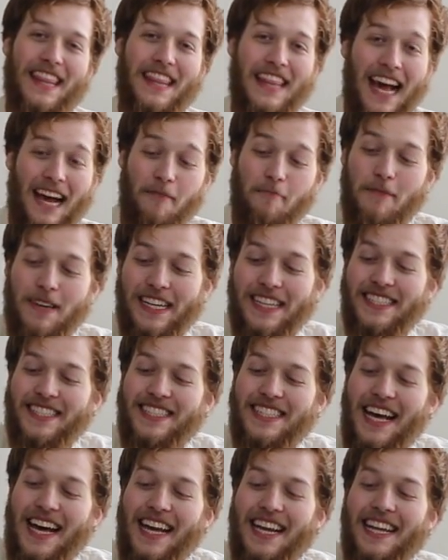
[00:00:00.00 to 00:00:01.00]
That being
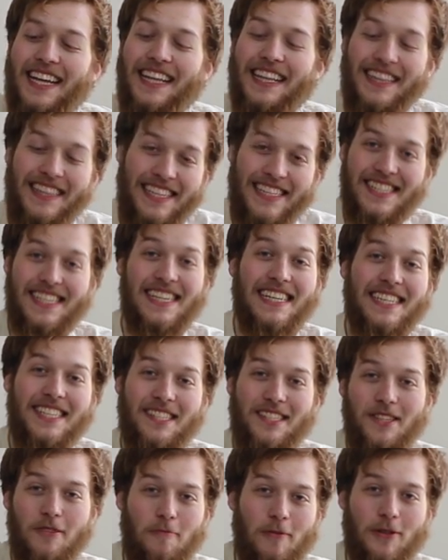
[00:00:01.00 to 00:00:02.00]
said, this thing
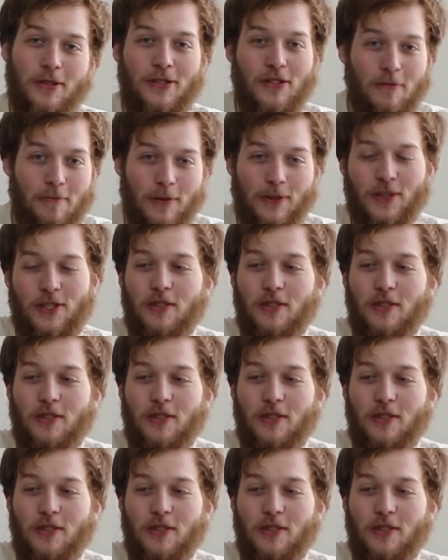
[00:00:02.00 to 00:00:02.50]
is super, super,